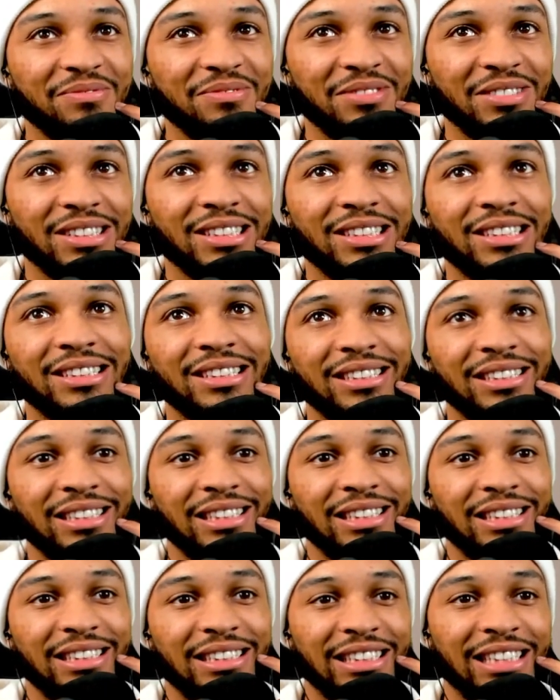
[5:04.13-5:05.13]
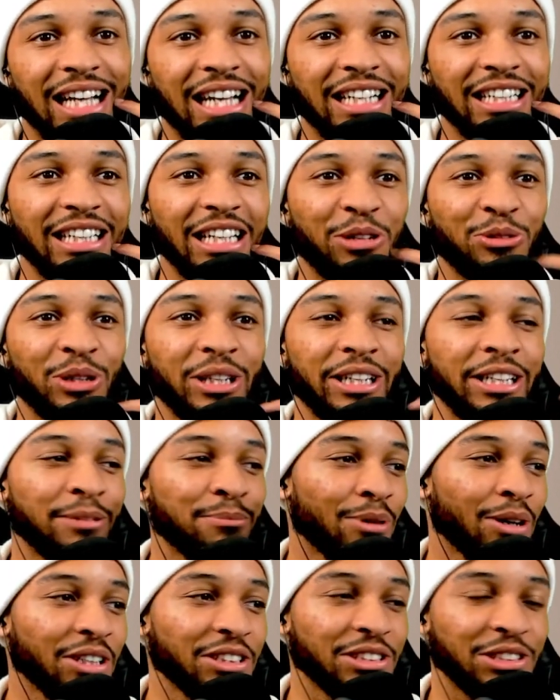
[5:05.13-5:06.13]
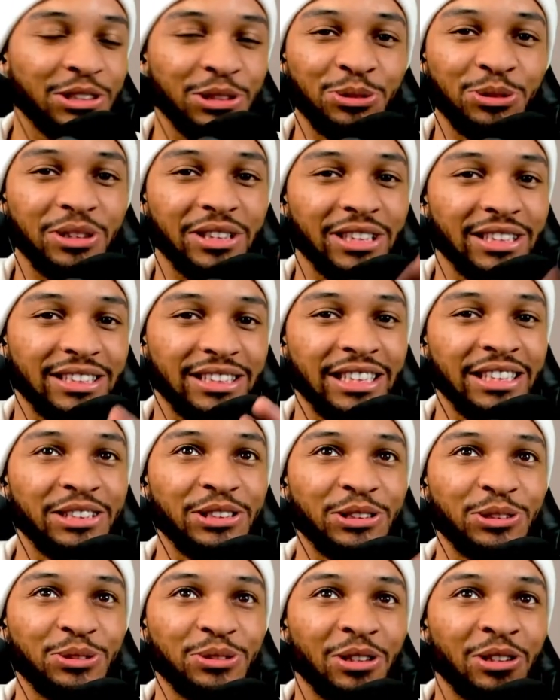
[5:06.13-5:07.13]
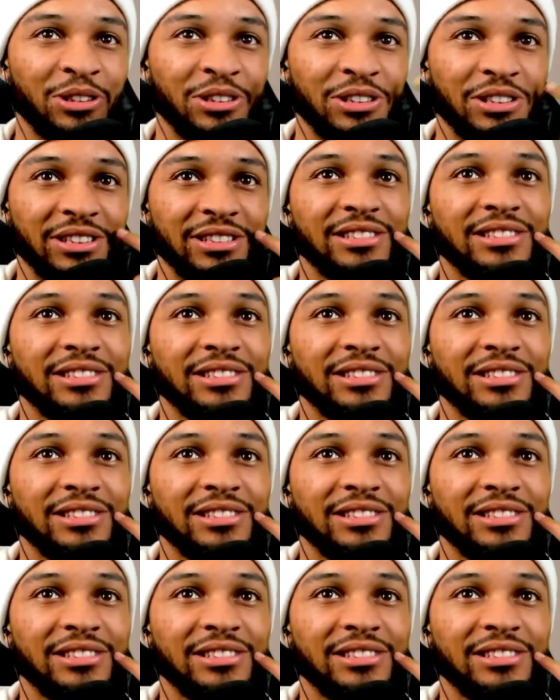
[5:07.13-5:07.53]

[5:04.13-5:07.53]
It's kind of like we're in part 2 continued on.